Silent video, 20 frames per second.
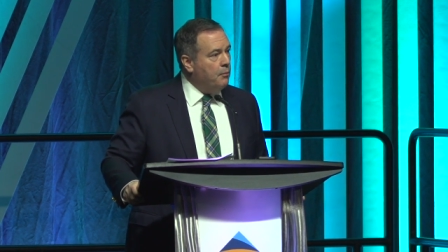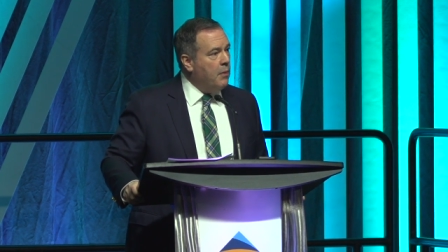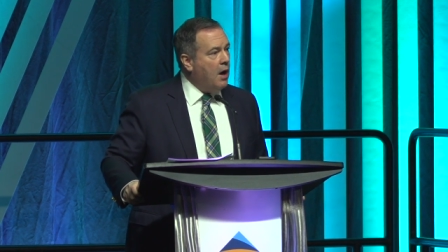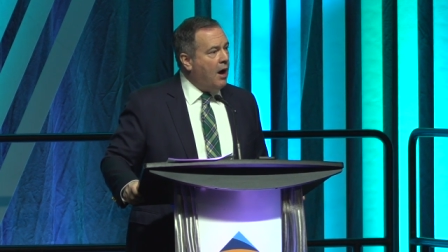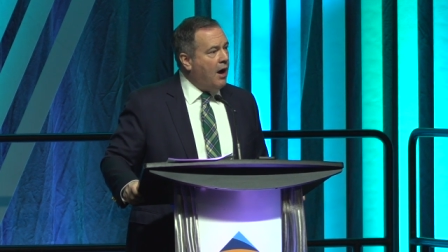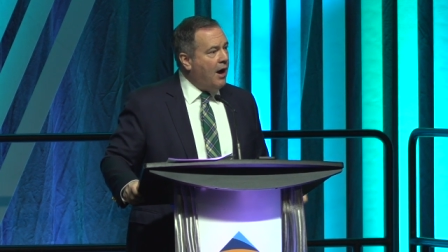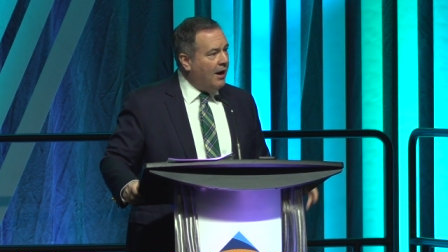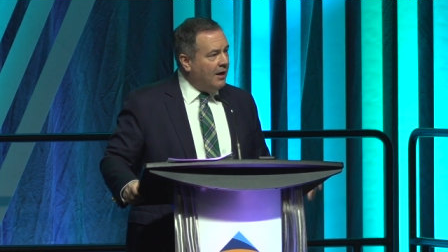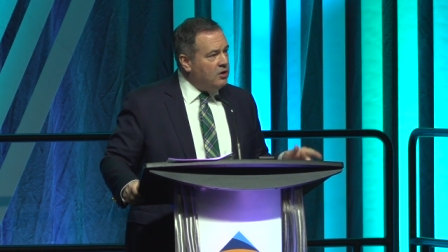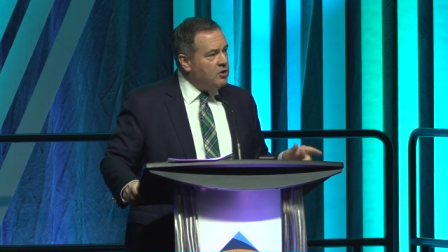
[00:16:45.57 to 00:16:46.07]

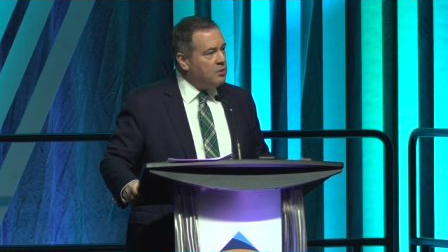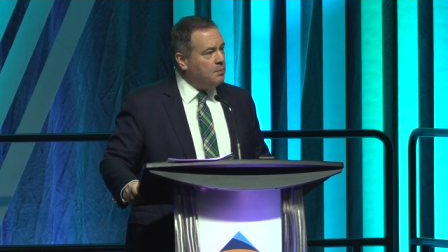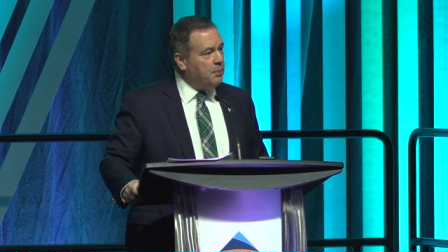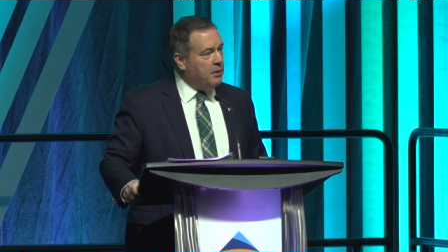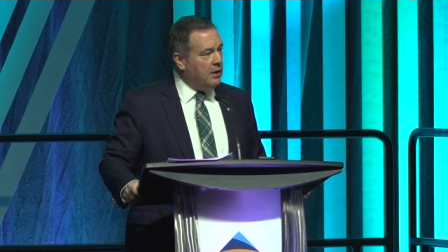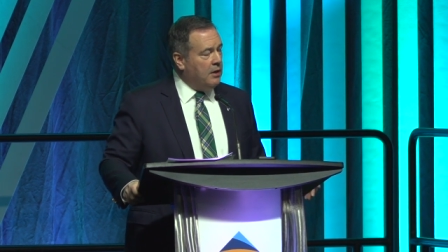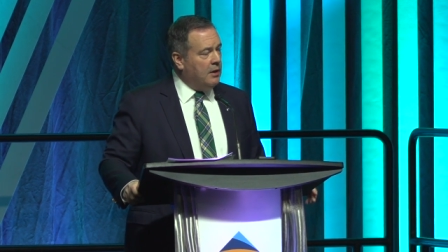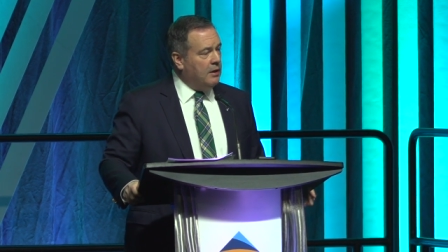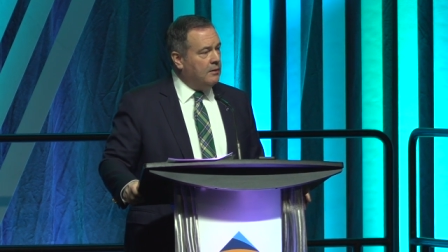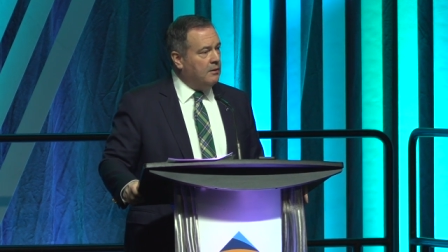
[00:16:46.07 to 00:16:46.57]
high
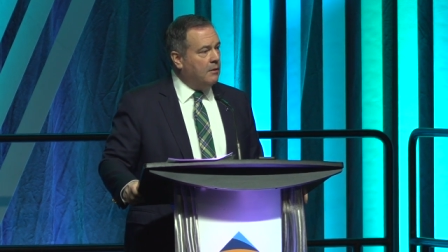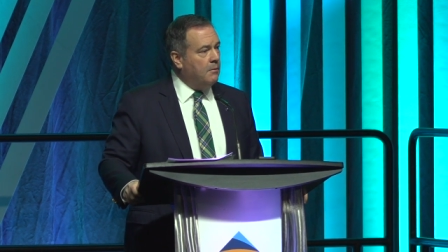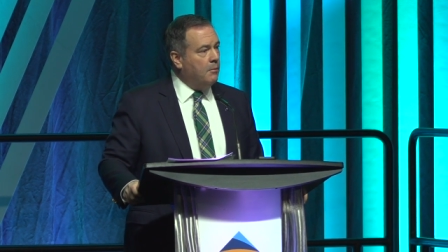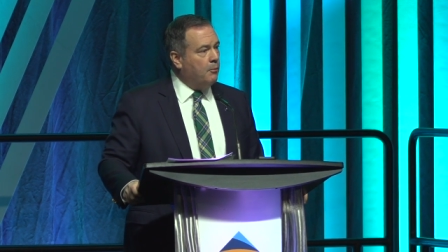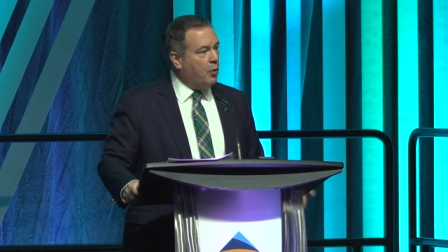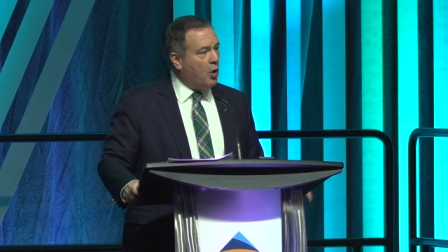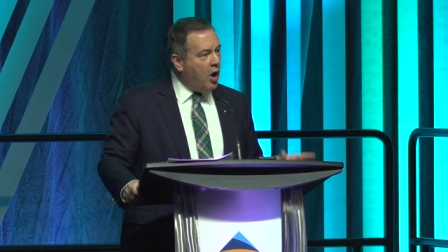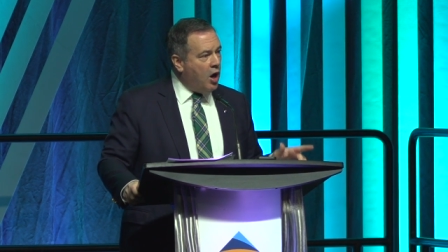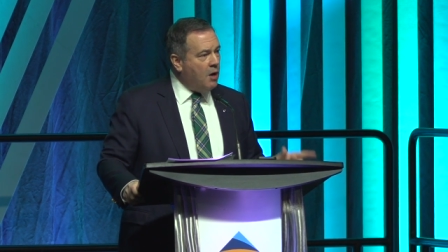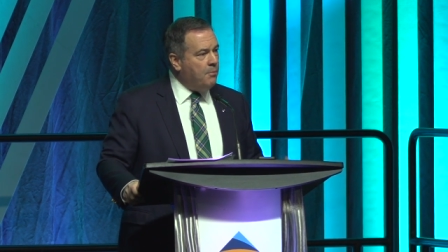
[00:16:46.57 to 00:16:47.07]
speed
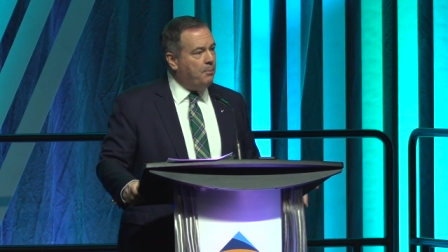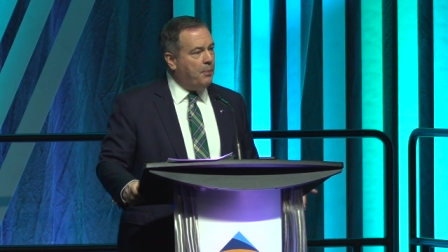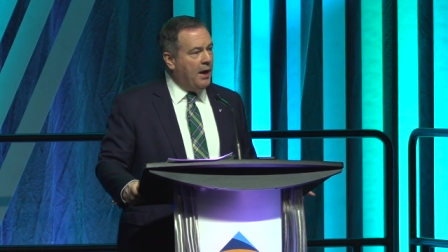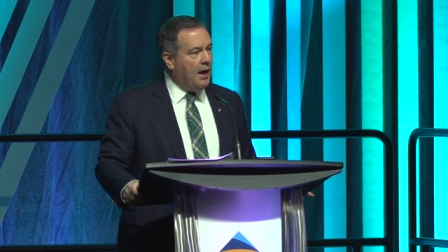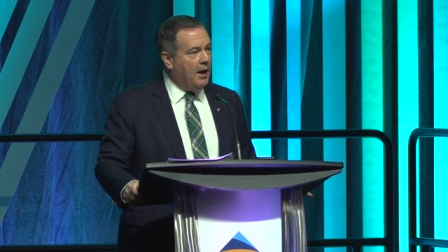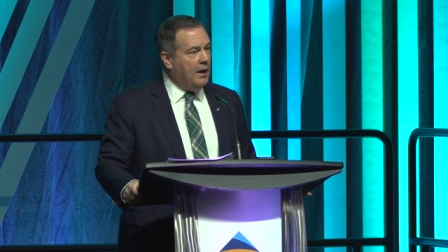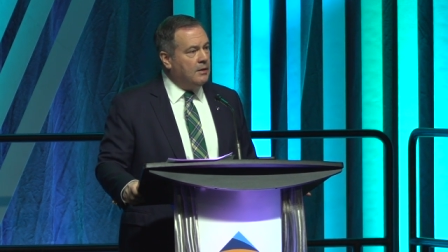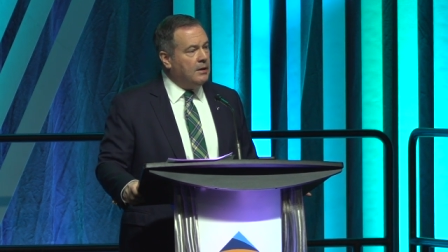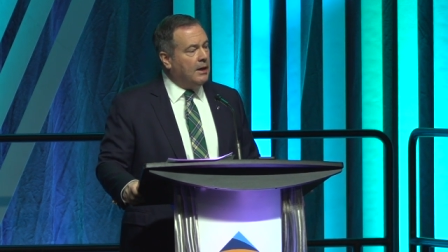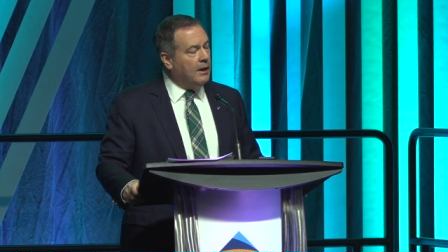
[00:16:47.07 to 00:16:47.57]

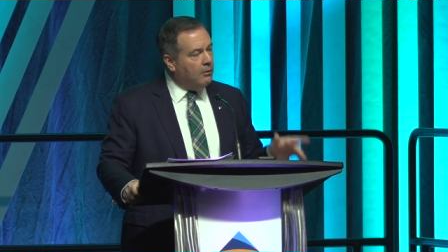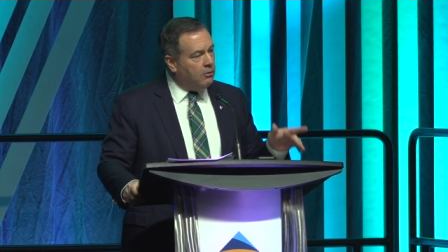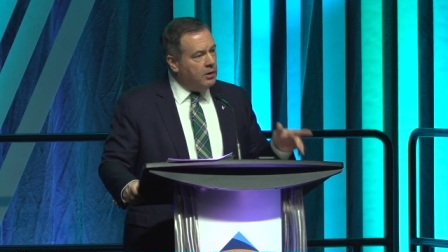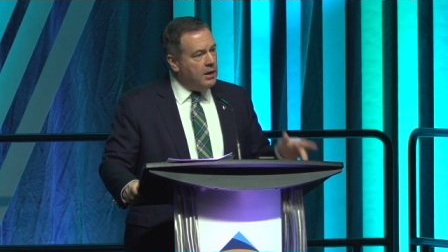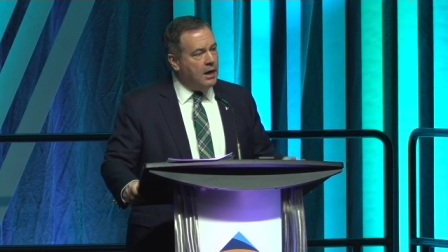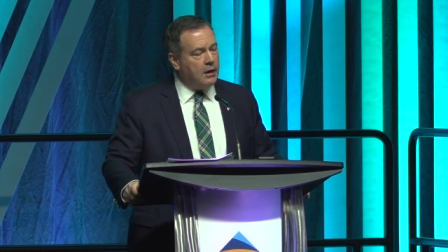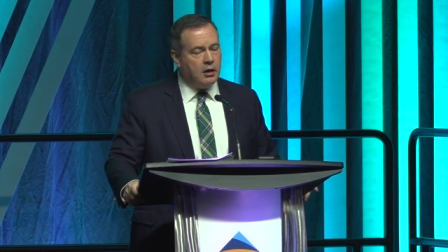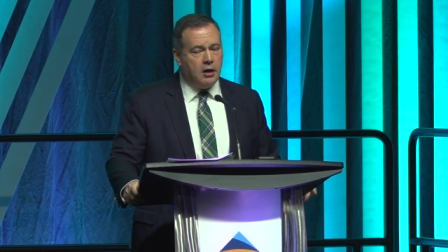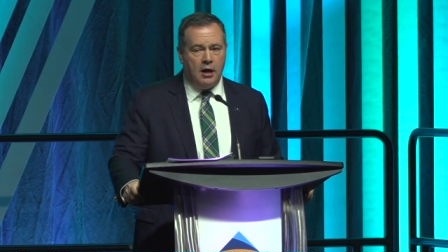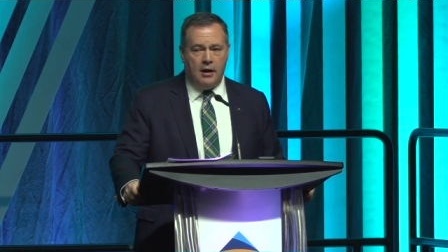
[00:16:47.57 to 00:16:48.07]
broadband
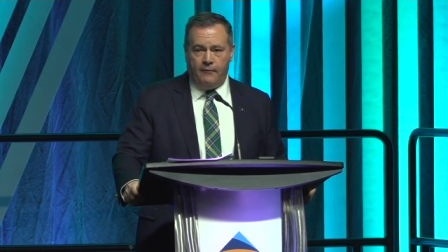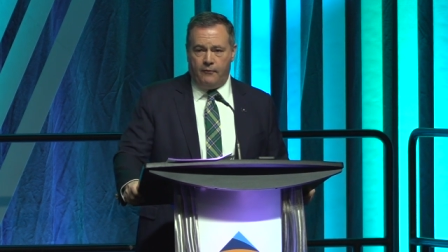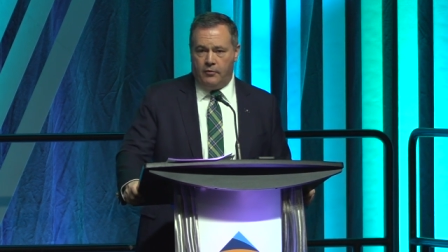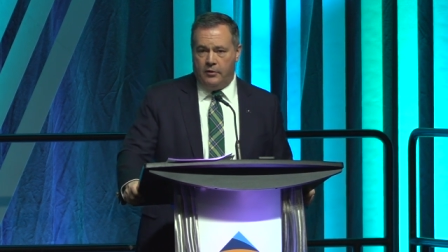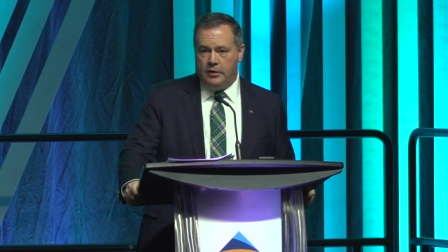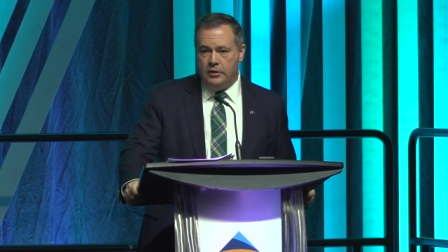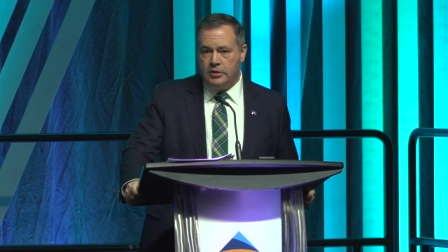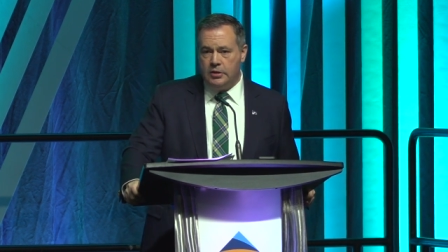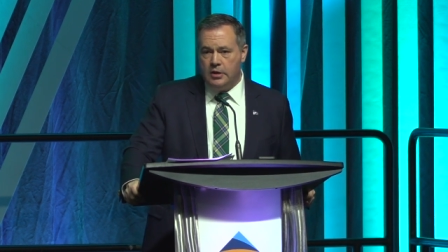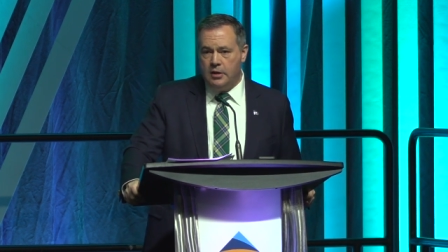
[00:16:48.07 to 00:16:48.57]
internet
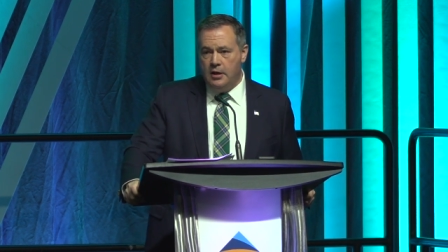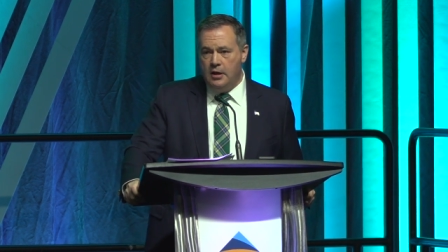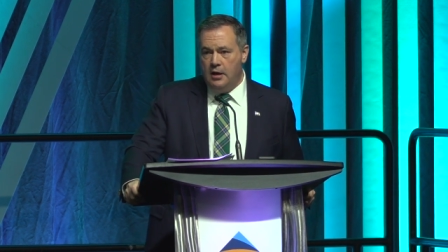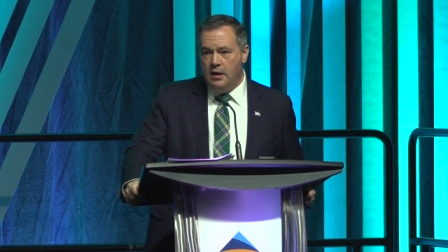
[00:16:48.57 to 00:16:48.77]
coverage